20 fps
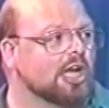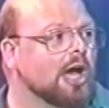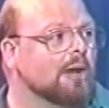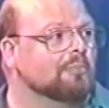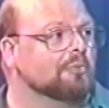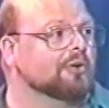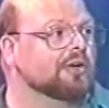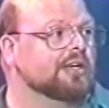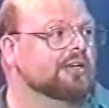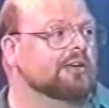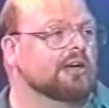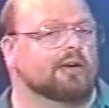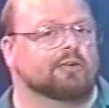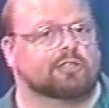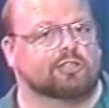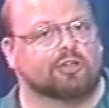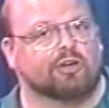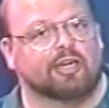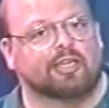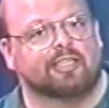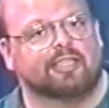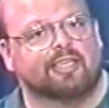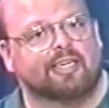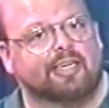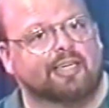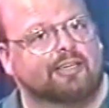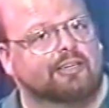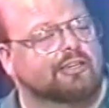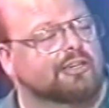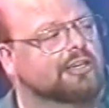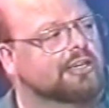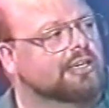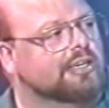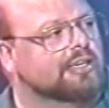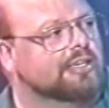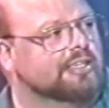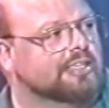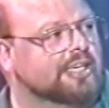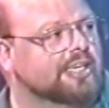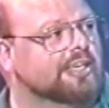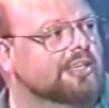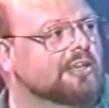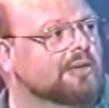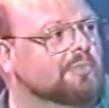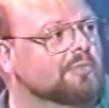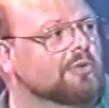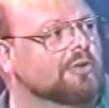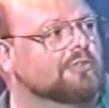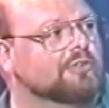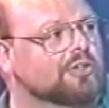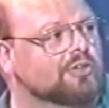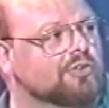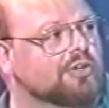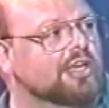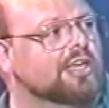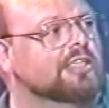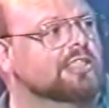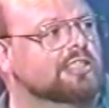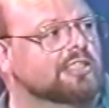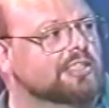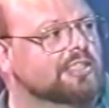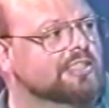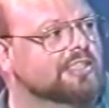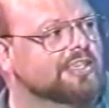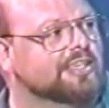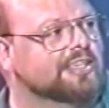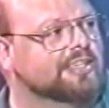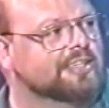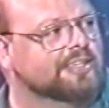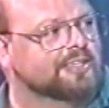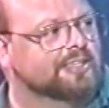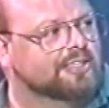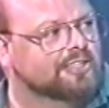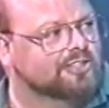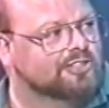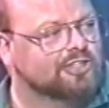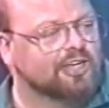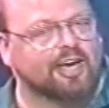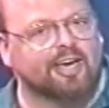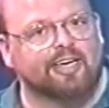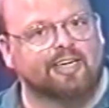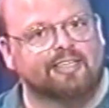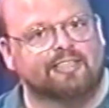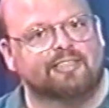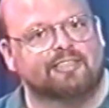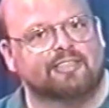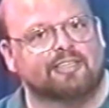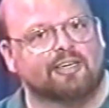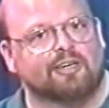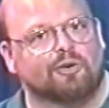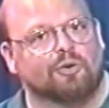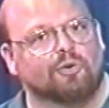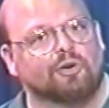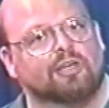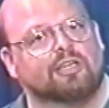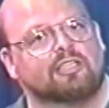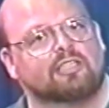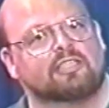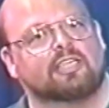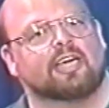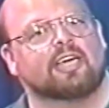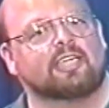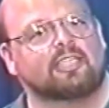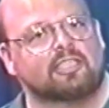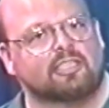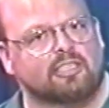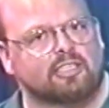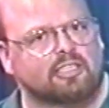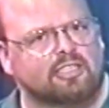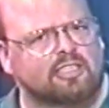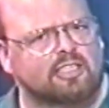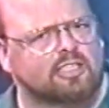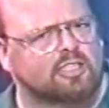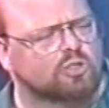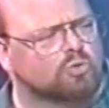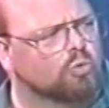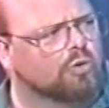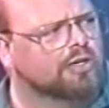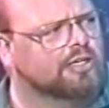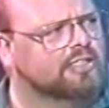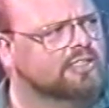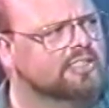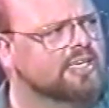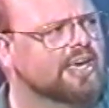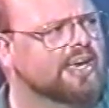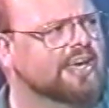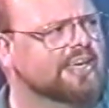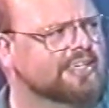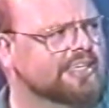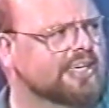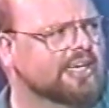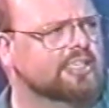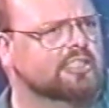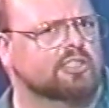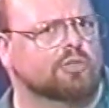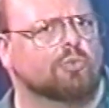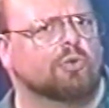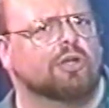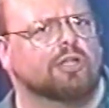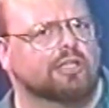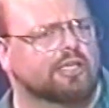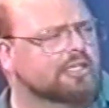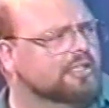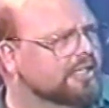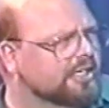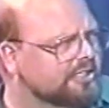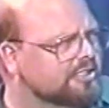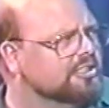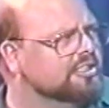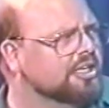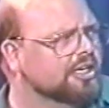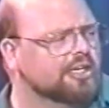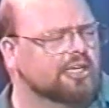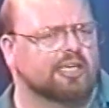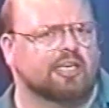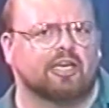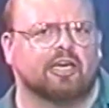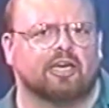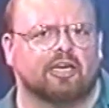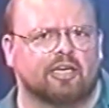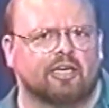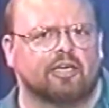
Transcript: an operator, I was trying to get her, get a number of a creation science organization, and she says, what is that? And I said, well, they study